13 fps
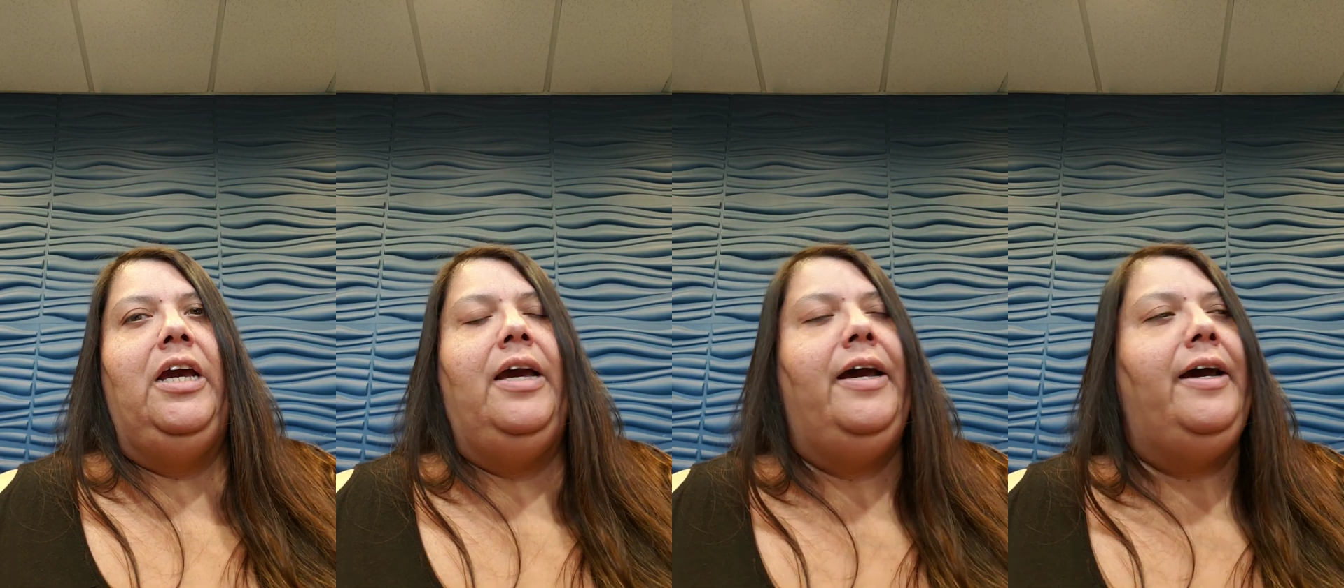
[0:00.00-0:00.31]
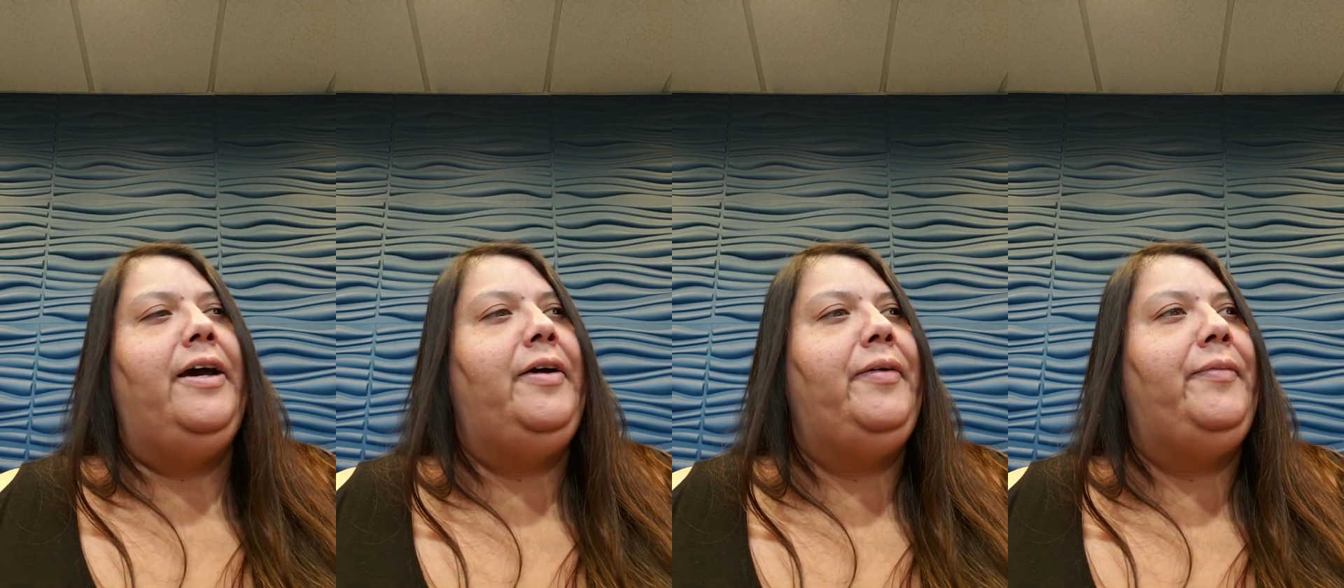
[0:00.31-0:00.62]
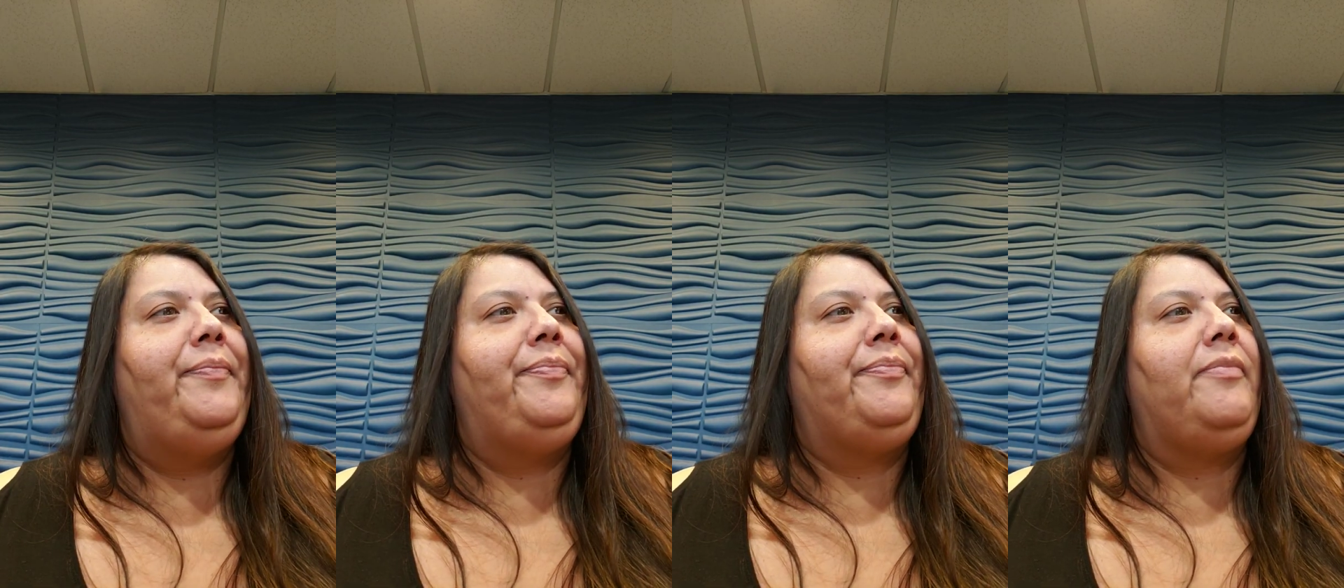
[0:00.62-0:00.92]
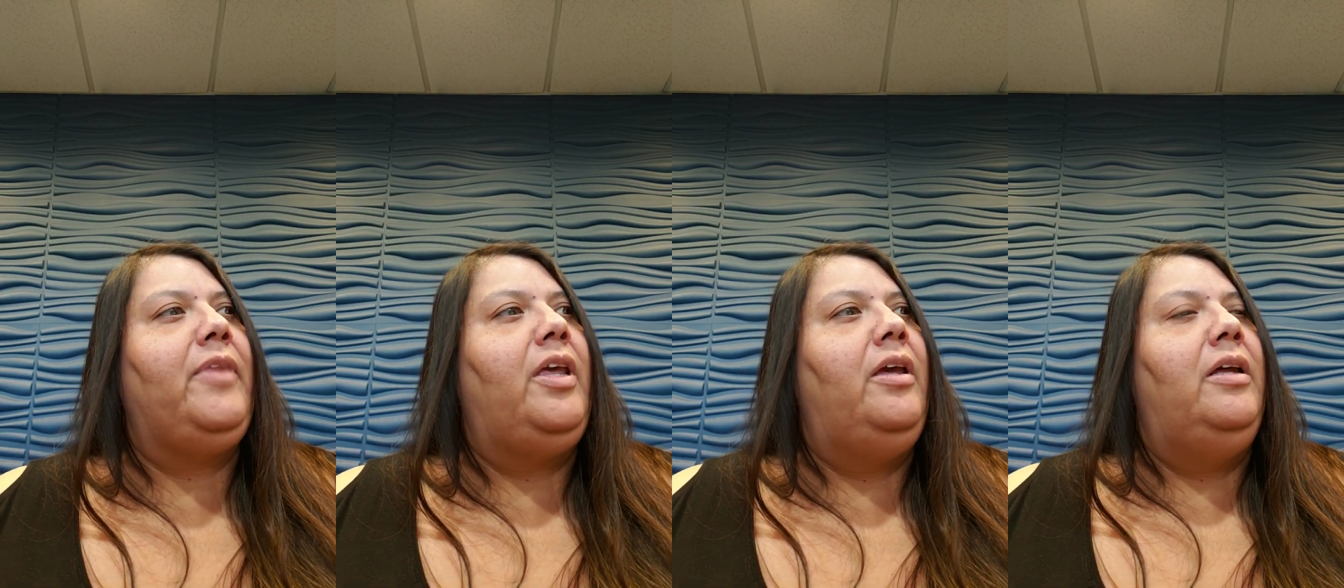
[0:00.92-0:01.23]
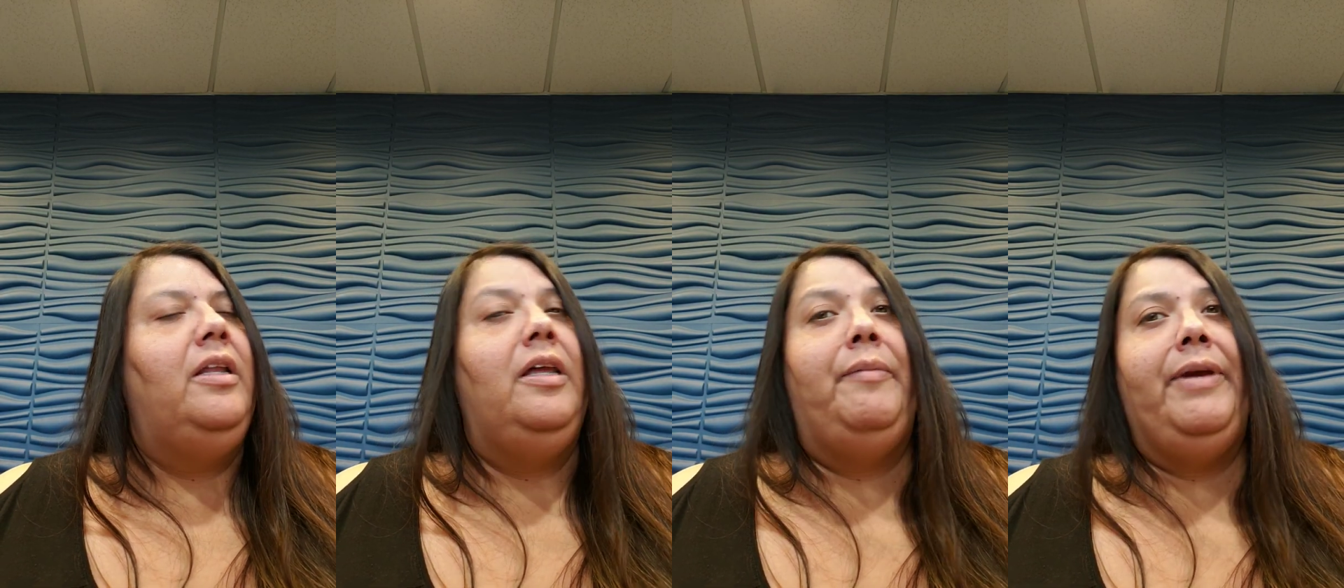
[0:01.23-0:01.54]
Um,
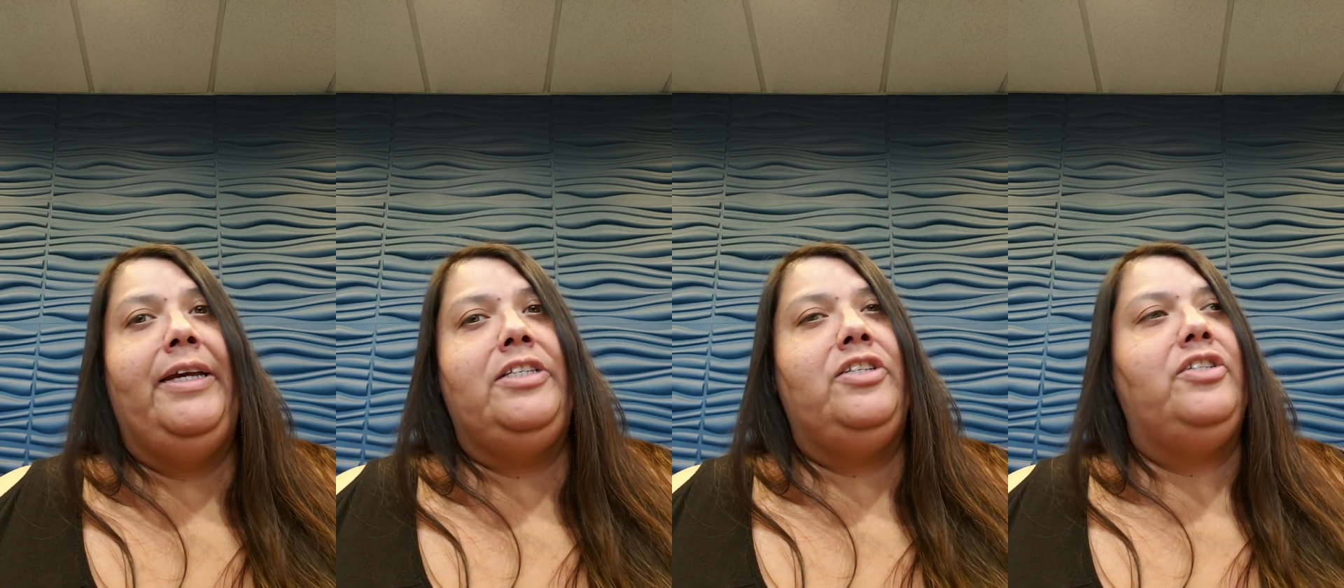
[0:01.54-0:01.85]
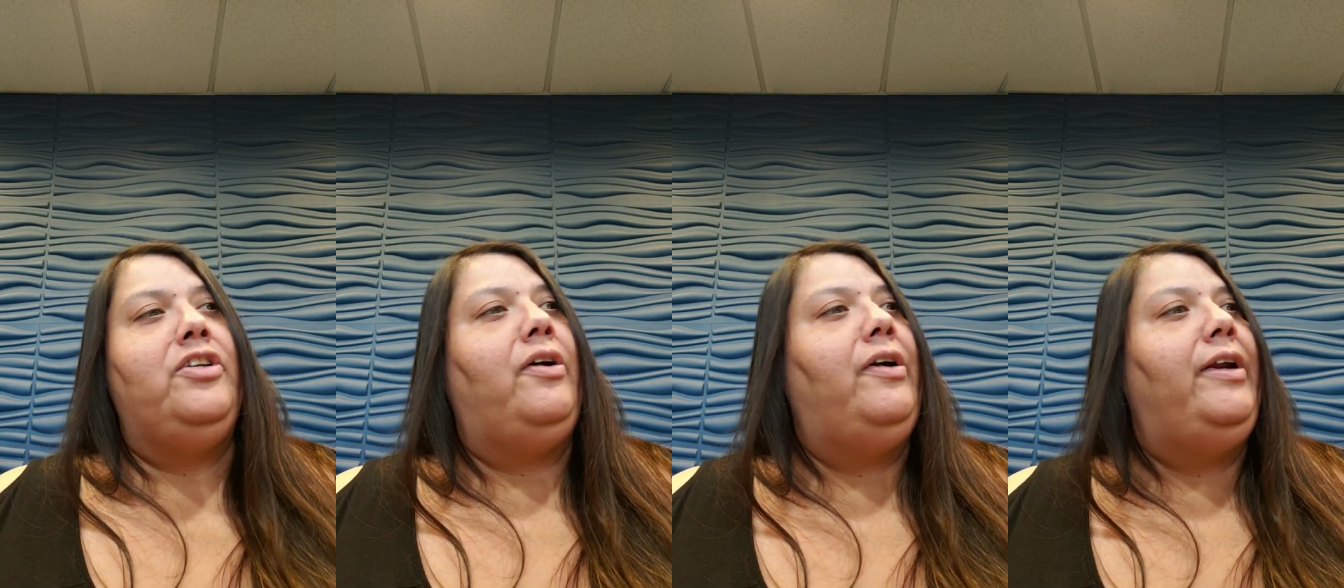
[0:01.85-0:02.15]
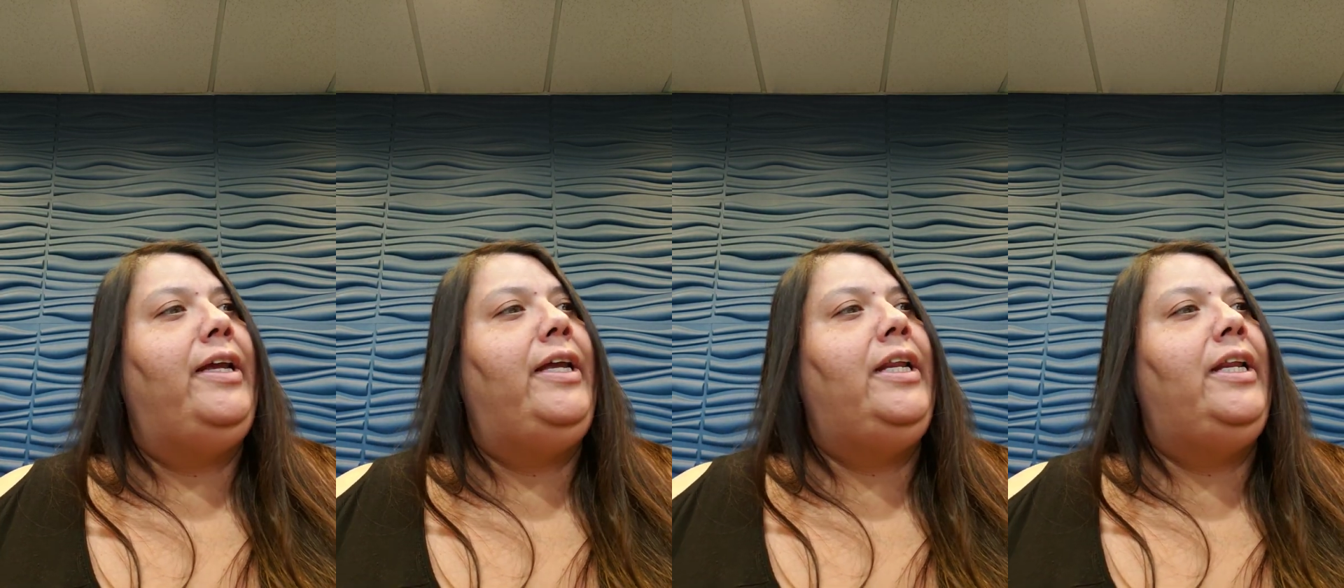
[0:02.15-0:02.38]
Let me get started.